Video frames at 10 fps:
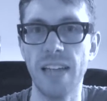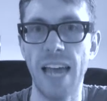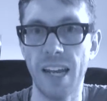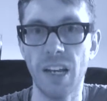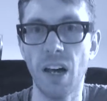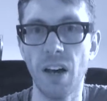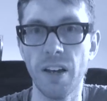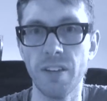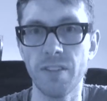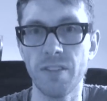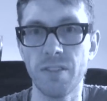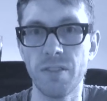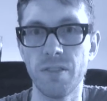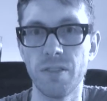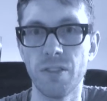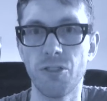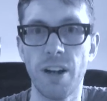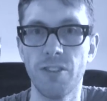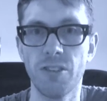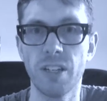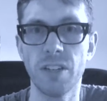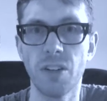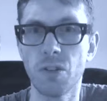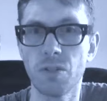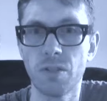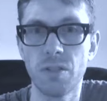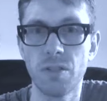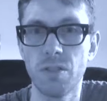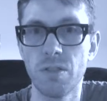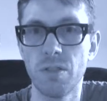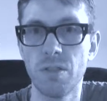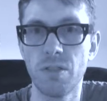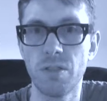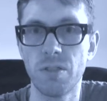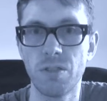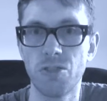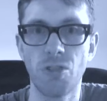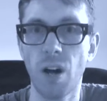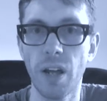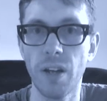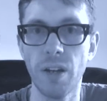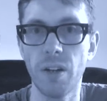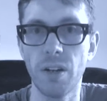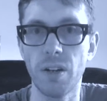analyse the tragedy, don't try and